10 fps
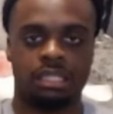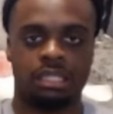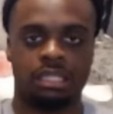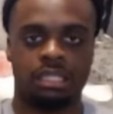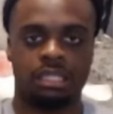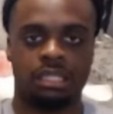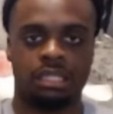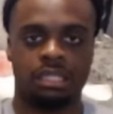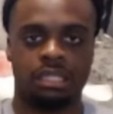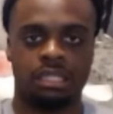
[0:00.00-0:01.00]

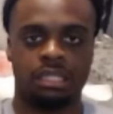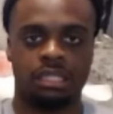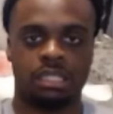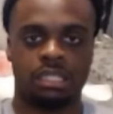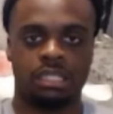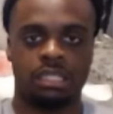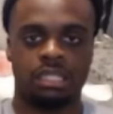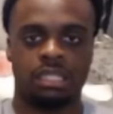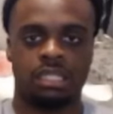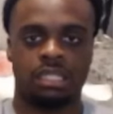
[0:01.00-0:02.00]

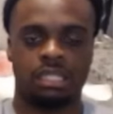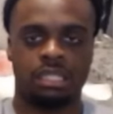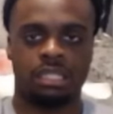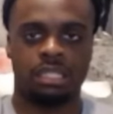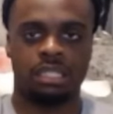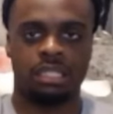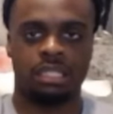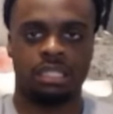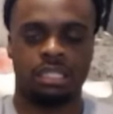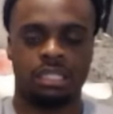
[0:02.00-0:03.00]

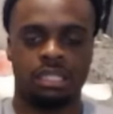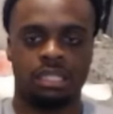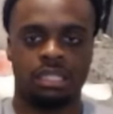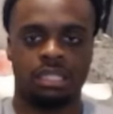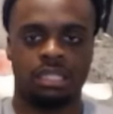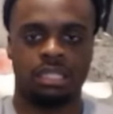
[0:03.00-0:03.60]
(silent)